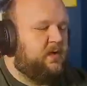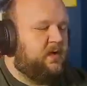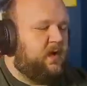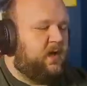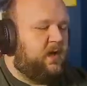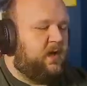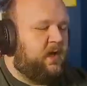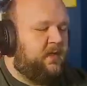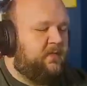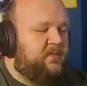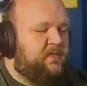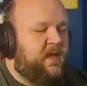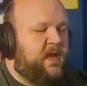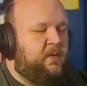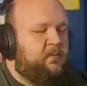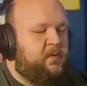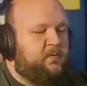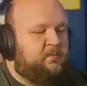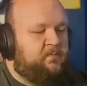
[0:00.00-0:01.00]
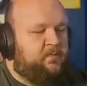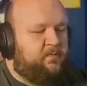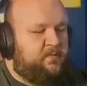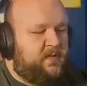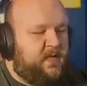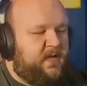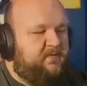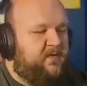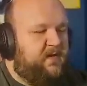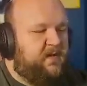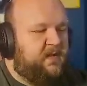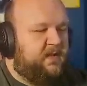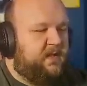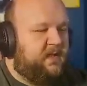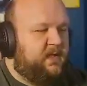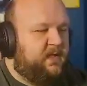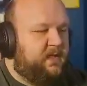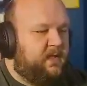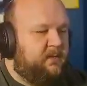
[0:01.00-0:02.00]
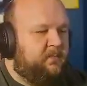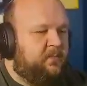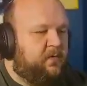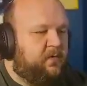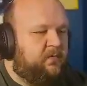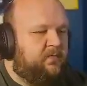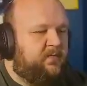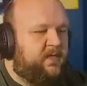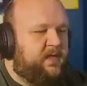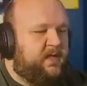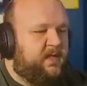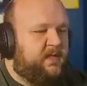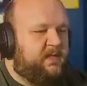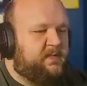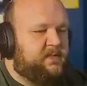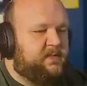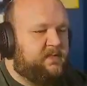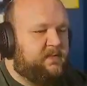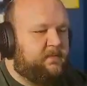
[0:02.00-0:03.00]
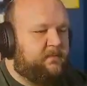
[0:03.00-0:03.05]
that would definitely improve things.